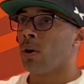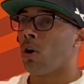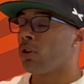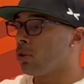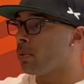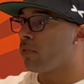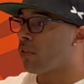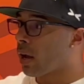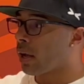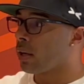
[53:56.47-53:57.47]
oh you'll be
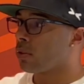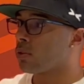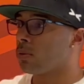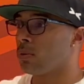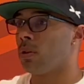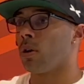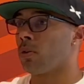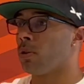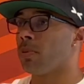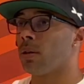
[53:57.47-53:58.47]
fine you know
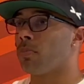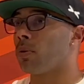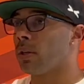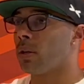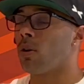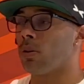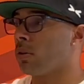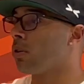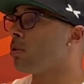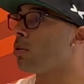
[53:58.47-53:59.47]
you're being bullied oh
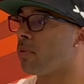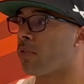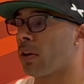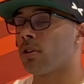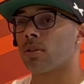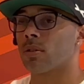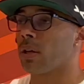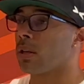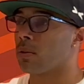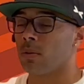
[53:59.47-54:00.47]
you will be fine you're just
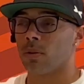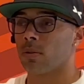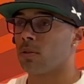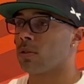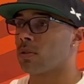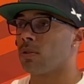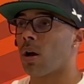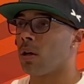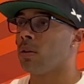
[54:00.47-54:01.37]
like you're just oh not,